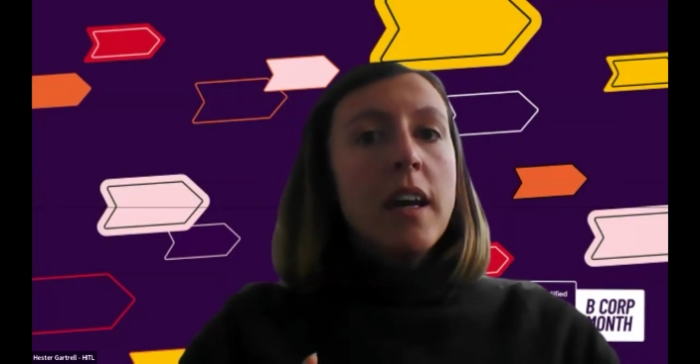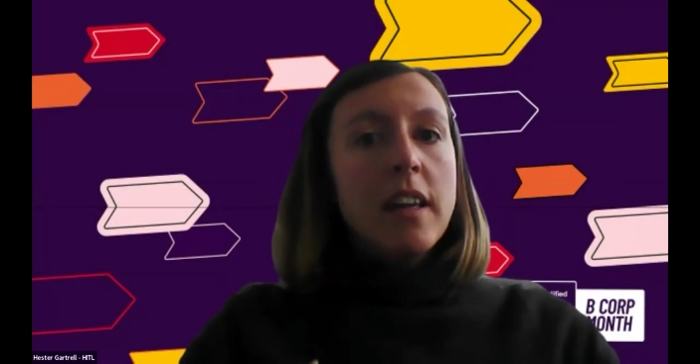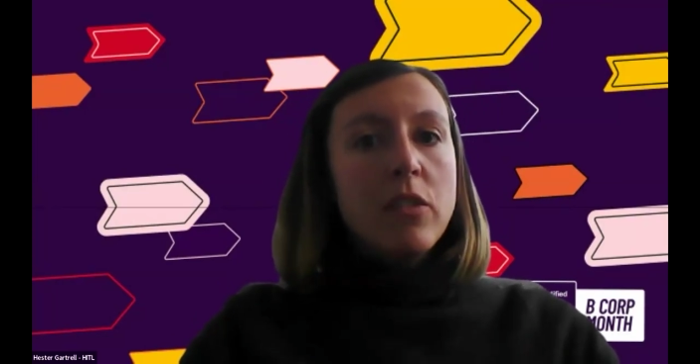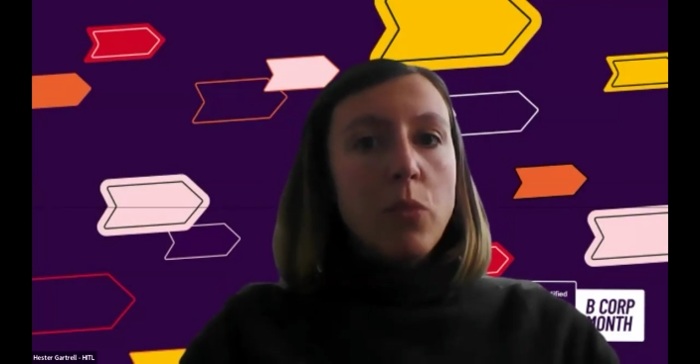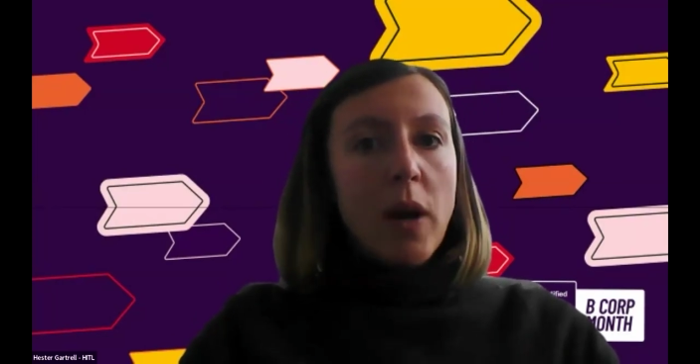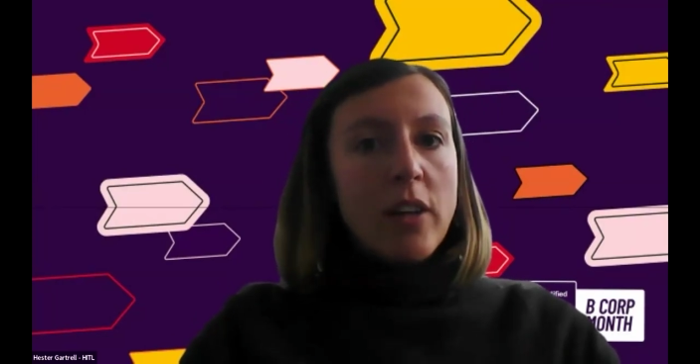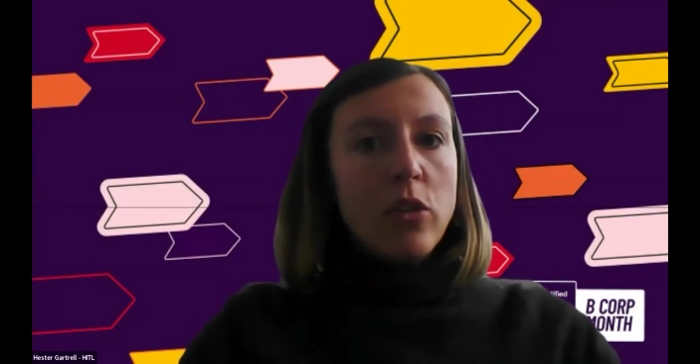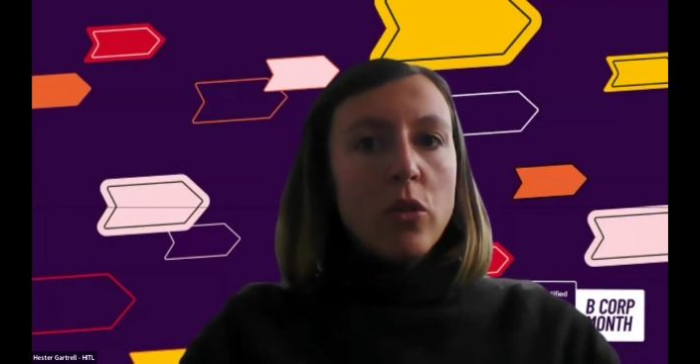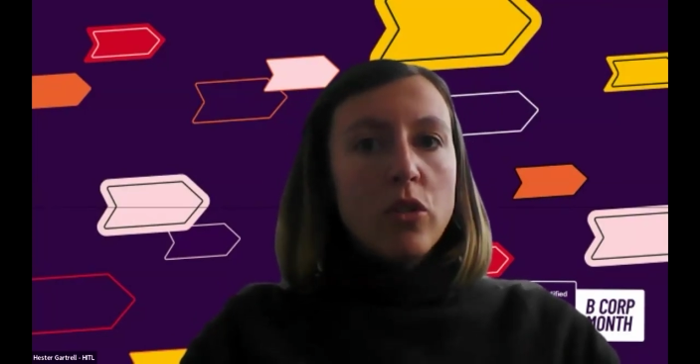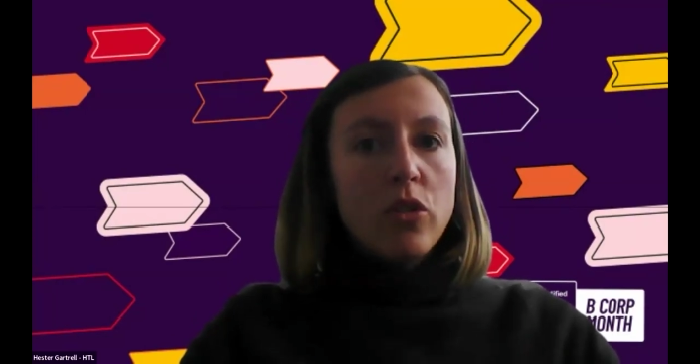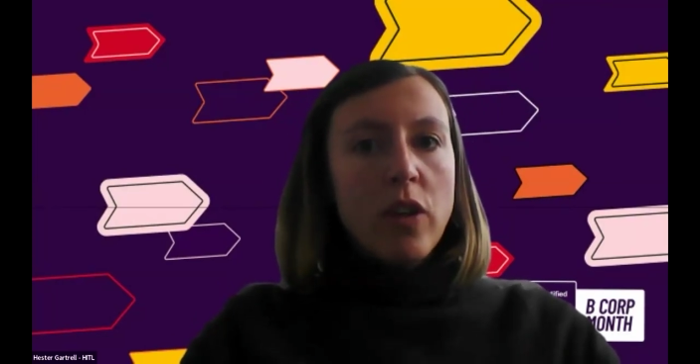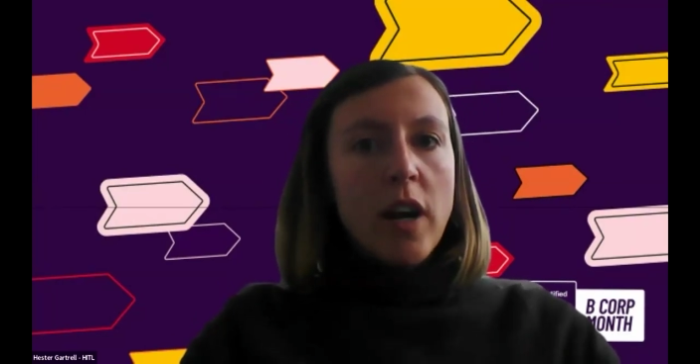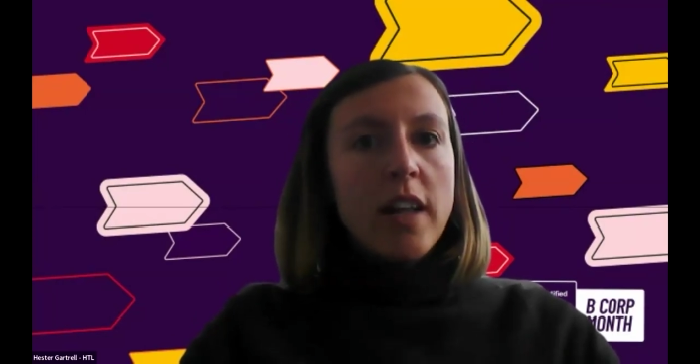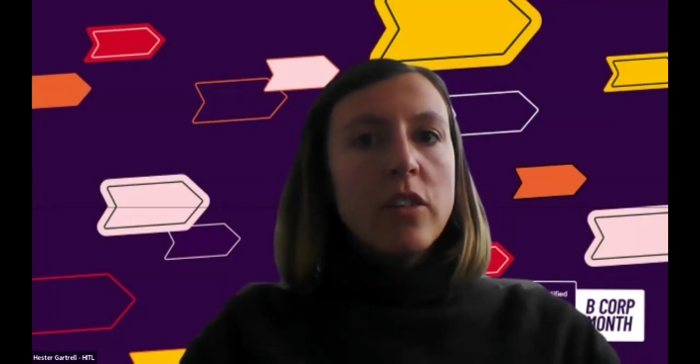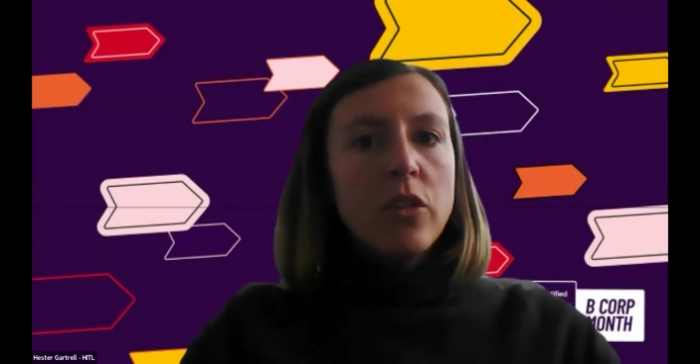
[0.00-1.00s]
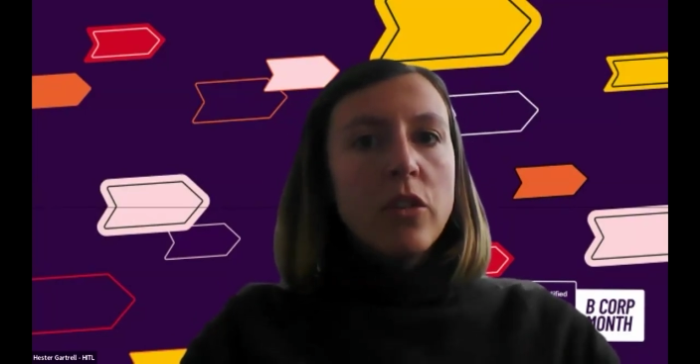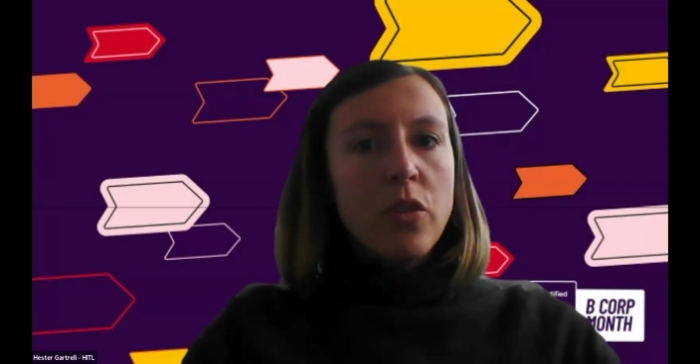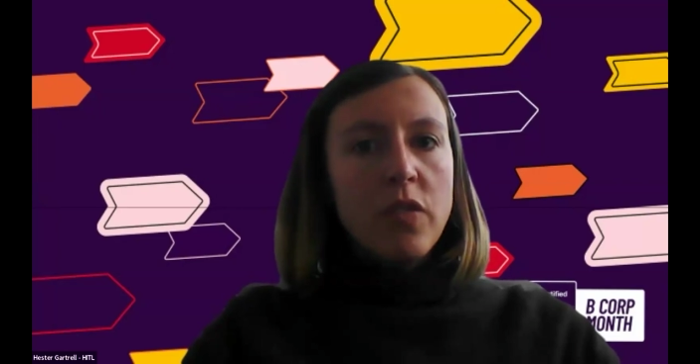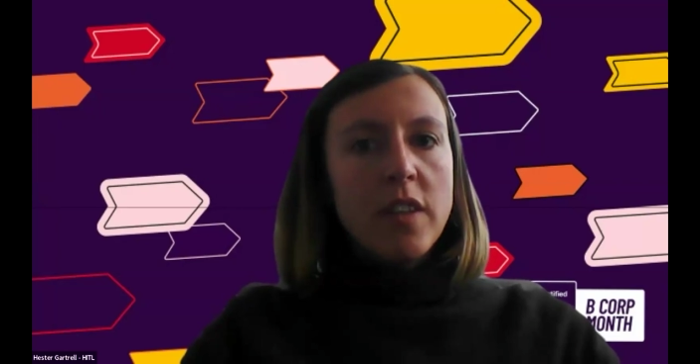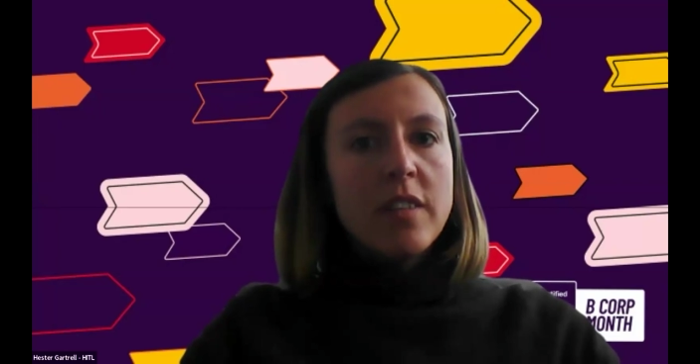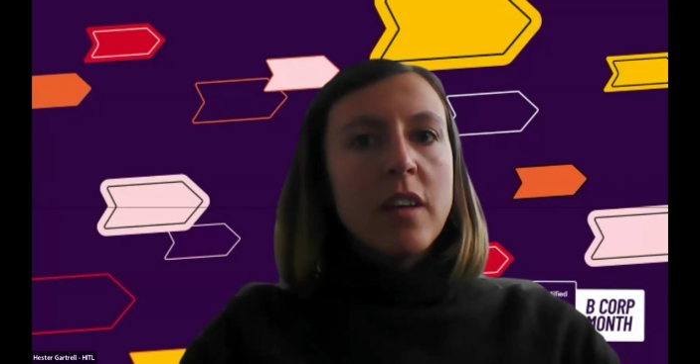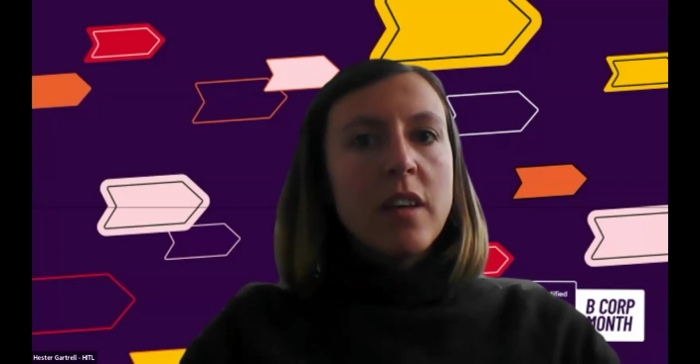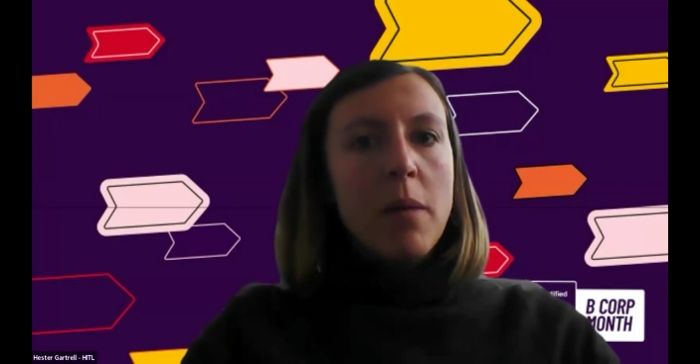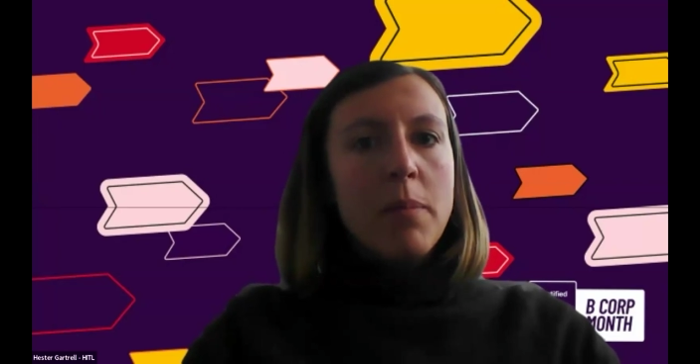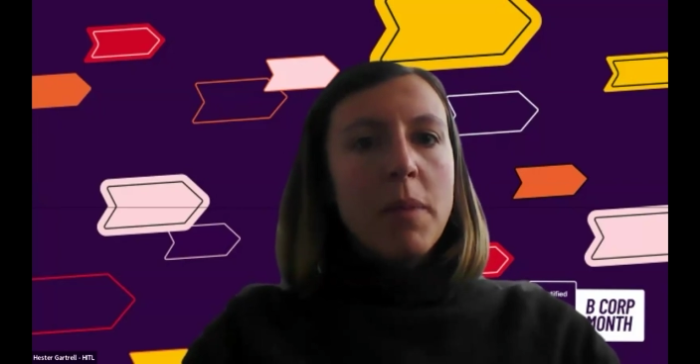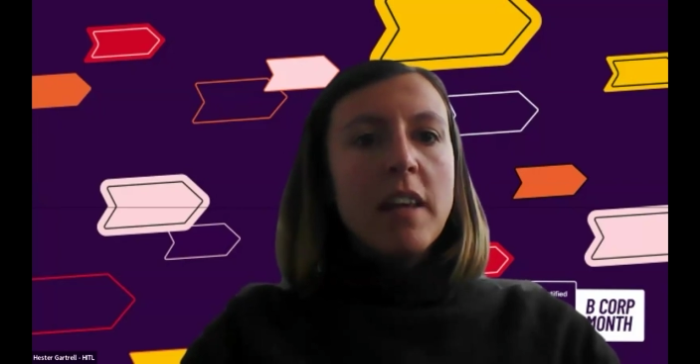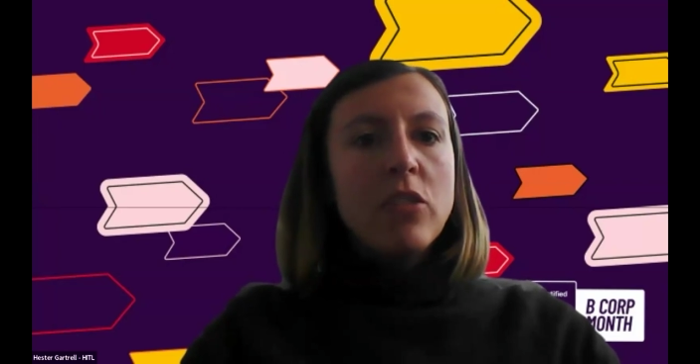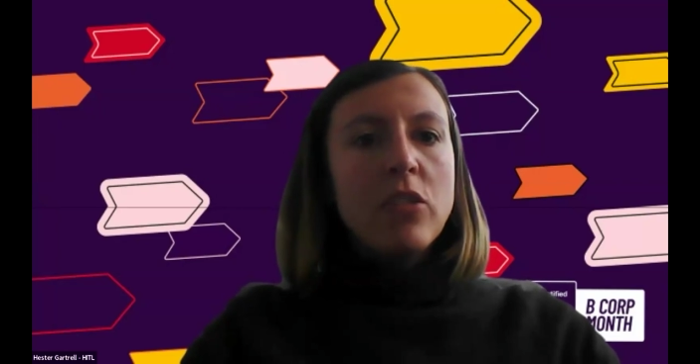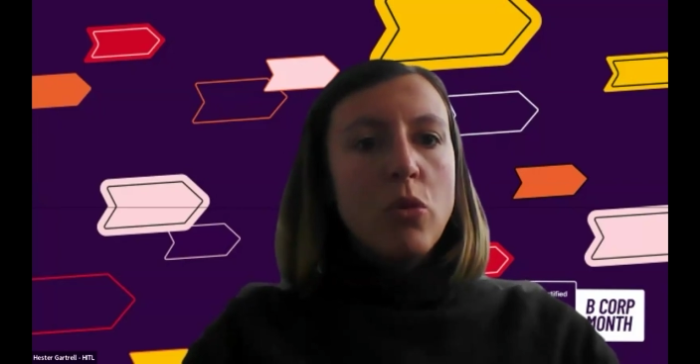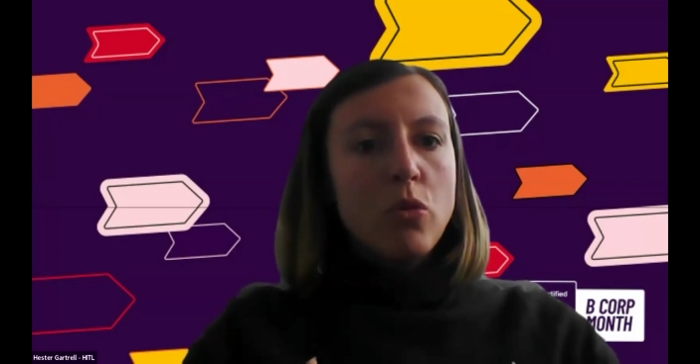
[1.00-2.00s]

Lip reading: is when you're trying to convince companies